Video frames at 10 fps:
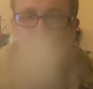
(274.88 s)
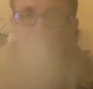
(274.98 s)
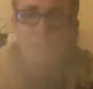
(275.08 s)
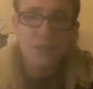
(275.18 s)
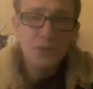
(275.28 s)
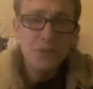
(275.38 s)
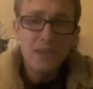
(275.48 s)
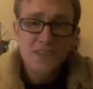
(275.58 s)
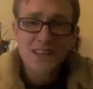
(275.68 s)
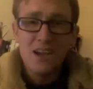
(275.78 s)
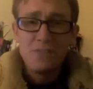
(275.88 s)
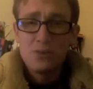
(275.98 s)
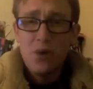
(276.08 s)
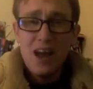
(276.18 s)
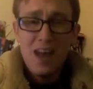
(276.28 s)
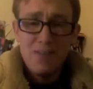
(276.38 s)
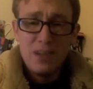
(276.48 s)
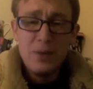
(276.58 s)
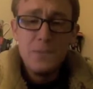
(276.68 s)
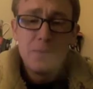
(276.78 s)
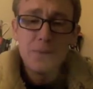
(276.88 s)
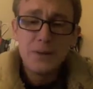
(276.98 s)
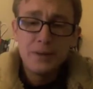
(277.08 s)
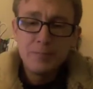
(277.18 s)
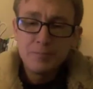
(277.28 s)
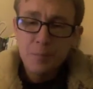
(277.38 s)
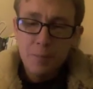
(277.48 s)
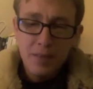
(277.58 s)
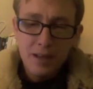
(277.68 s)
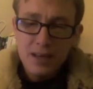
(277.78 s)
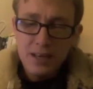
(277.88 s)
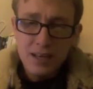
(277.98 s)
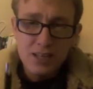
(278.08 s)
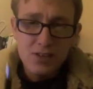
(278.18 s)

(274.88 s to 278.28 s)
The unit itself is quite heavy. It's